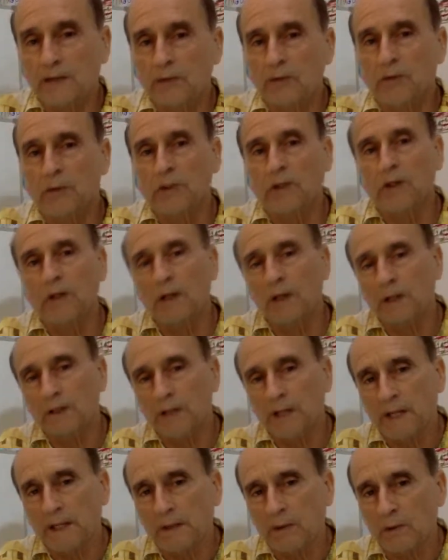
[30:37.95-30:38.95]
You're in
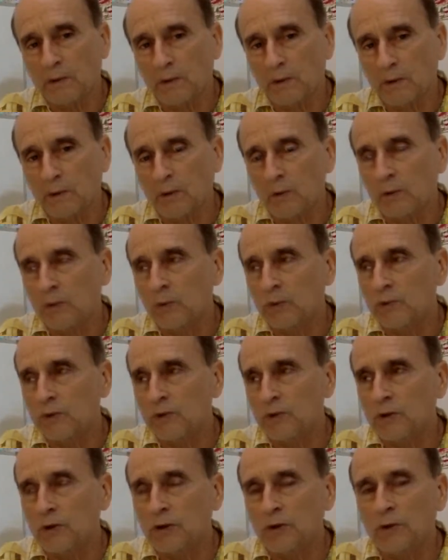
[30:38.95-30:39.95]
contact with the whole
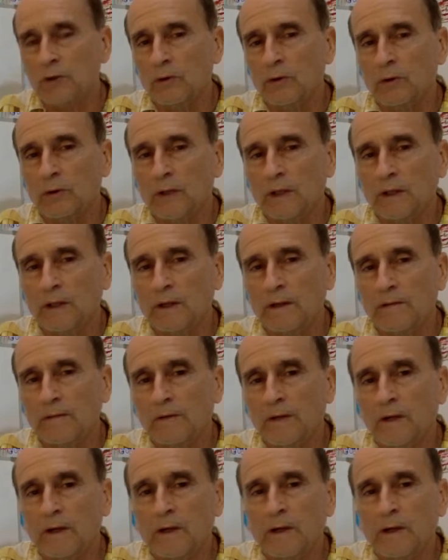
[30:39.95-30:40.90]
circle of